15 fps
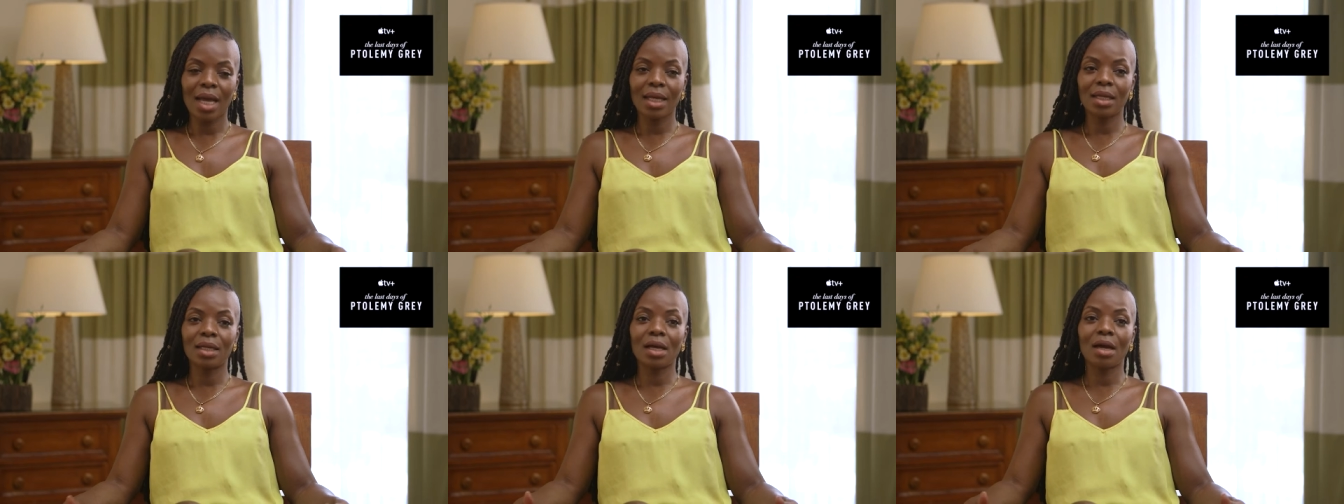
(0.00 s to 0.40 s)
I
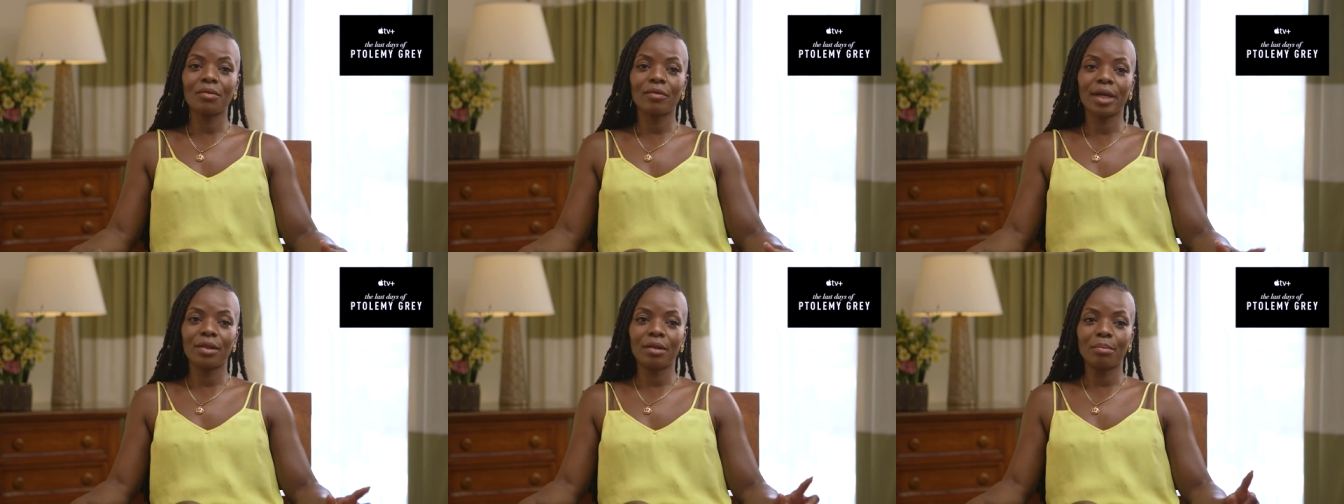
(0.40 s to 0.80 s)
had
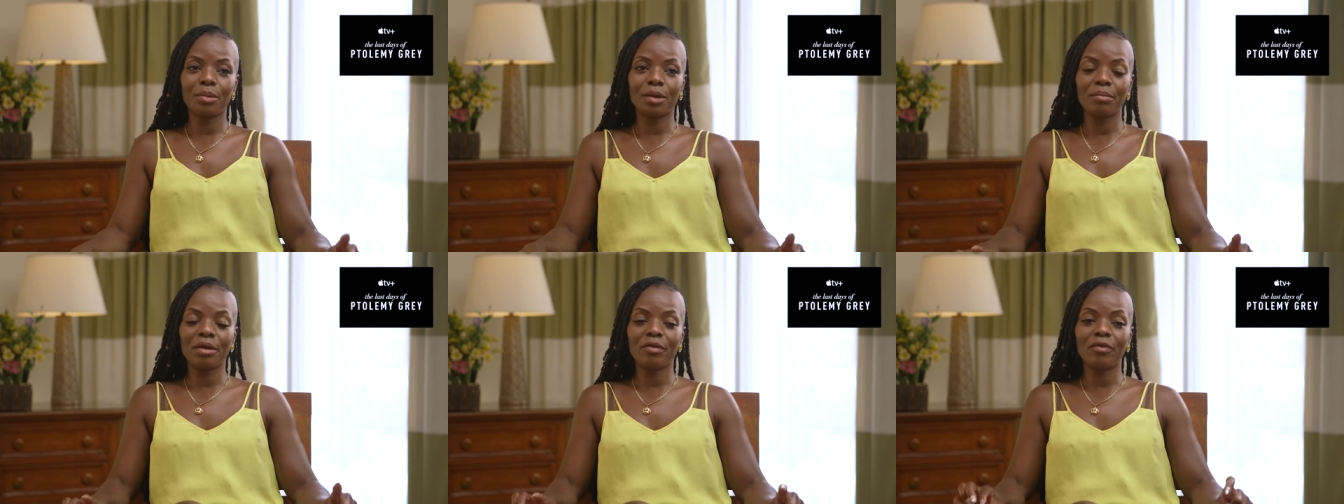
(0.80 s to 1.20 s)
not read the
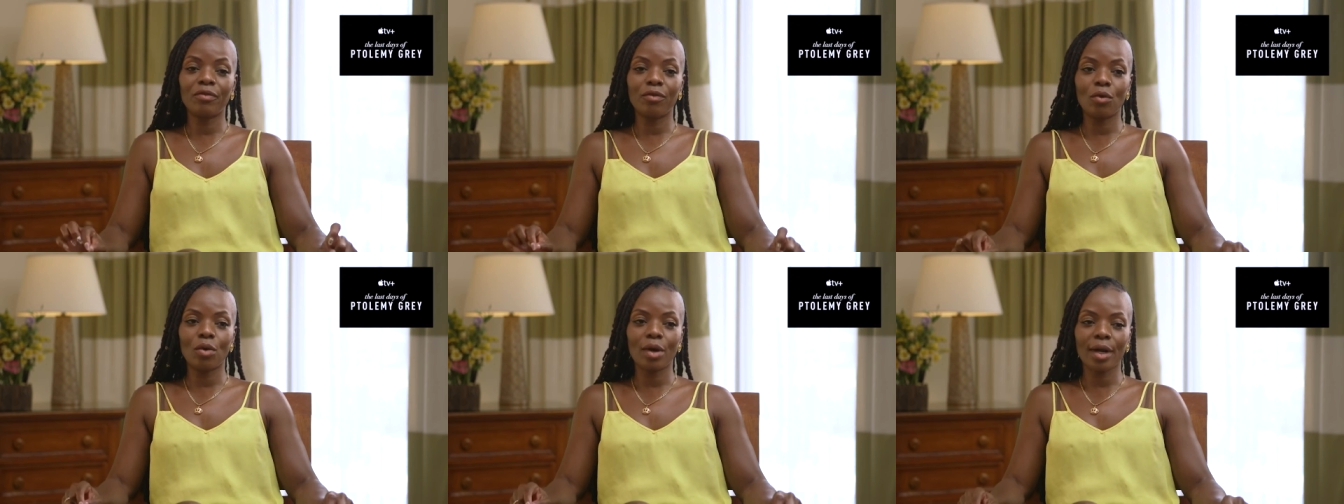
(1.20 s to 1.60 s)
book
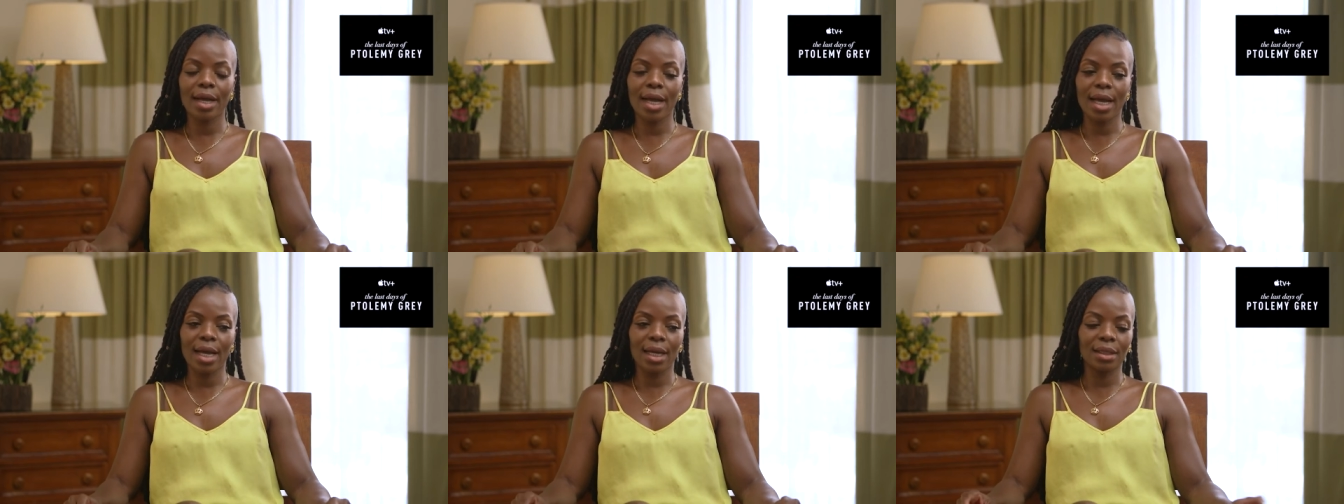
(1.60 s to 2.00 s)

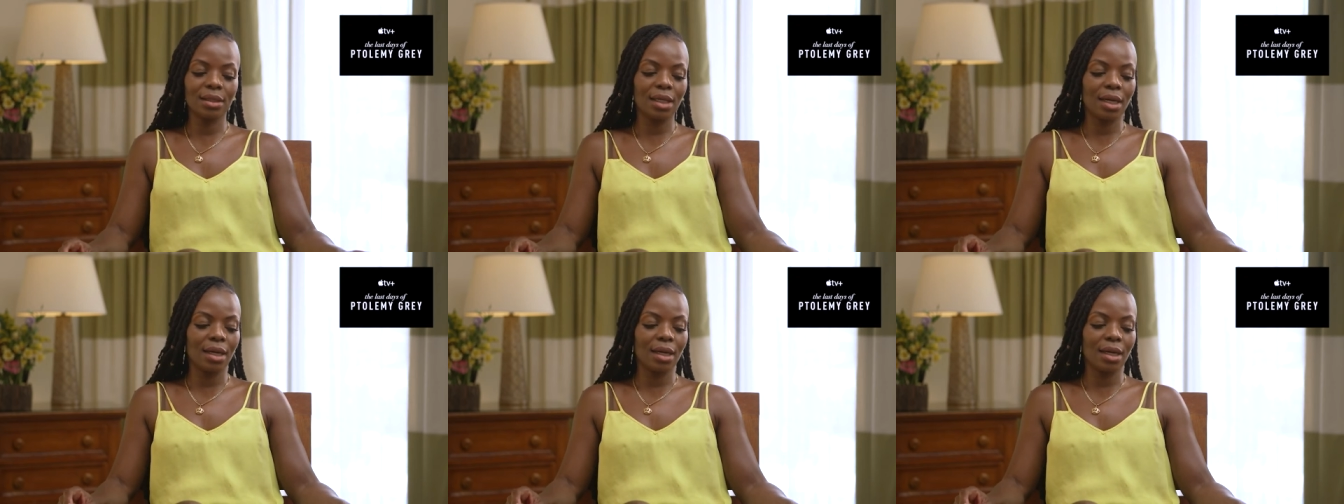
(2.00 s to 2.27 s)
beforehand.